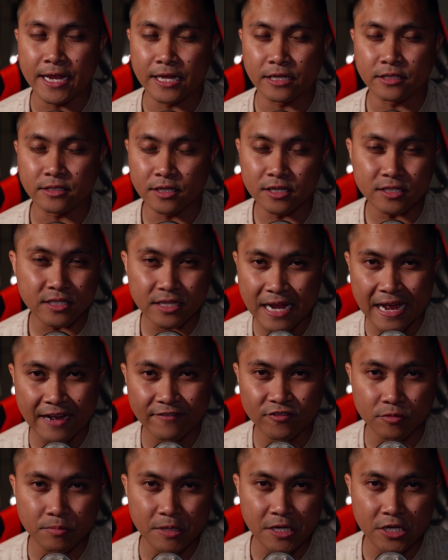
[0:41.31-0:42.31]
It doesn't
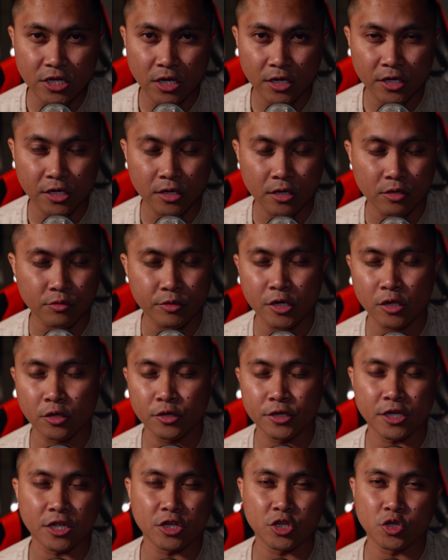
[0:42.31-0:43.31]
have to be done in
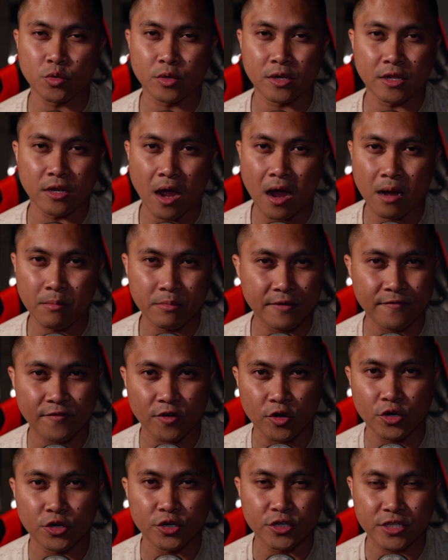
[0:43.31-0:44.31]
Unreal. You can do it in
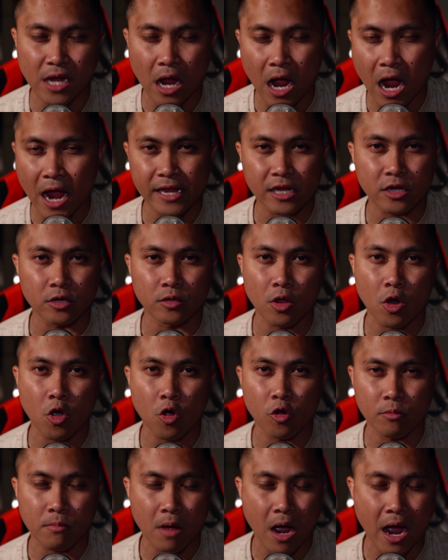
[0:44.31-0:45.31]
Omniverse,
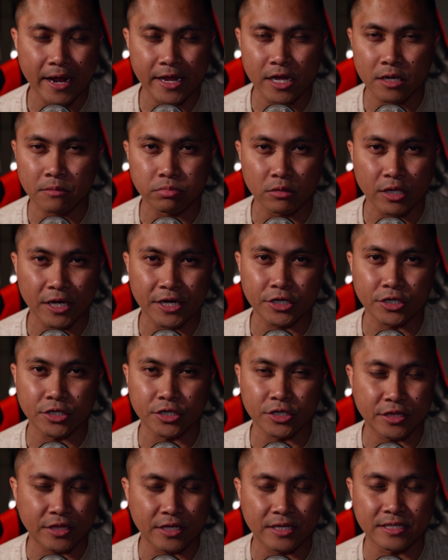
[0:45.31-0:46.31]
iClone, Maya,
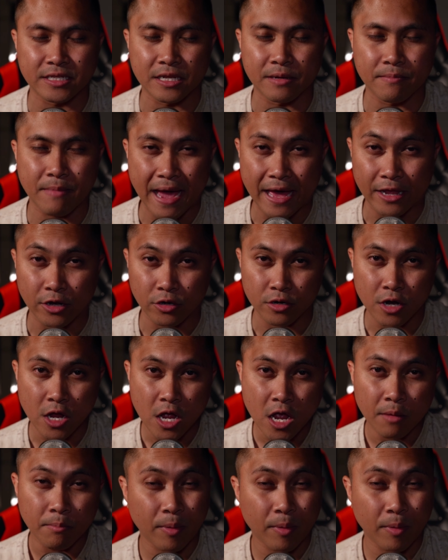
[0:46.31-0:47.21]
Blender, doesn't matter.